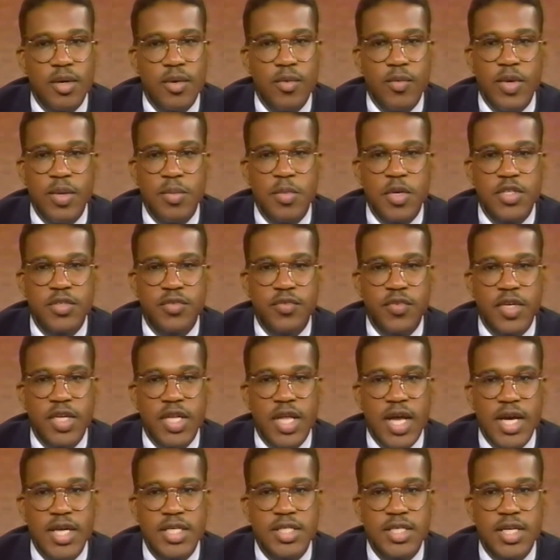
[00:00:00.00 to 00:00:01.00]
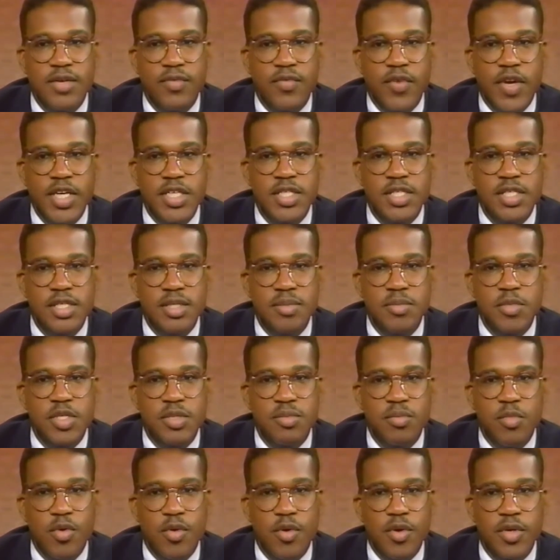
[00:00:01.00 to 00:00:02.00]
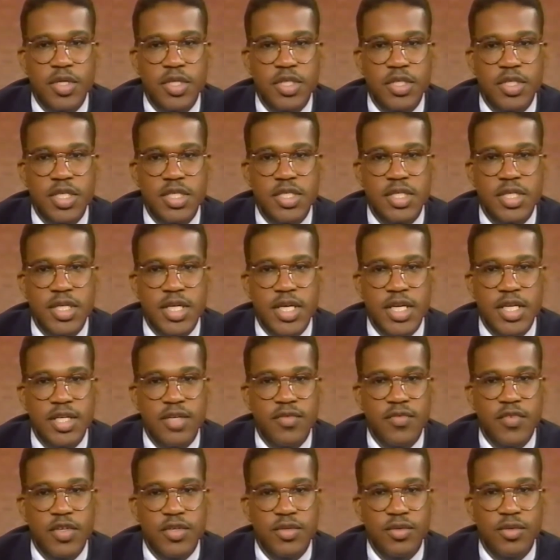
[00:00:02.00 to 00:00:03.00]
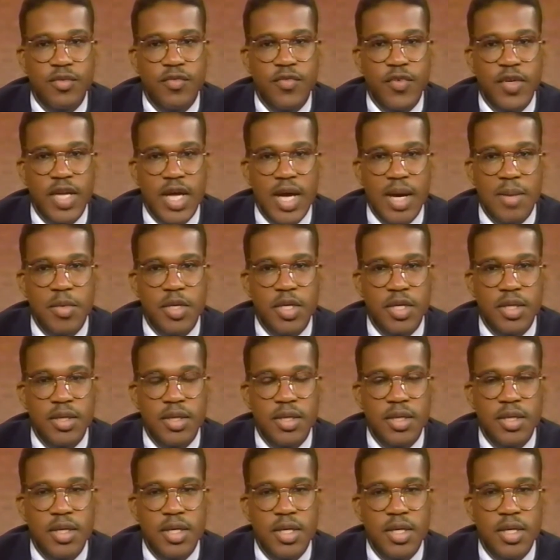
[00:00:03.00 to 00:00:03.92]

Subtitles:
We must realize that racism is more than just an individual phenomenon.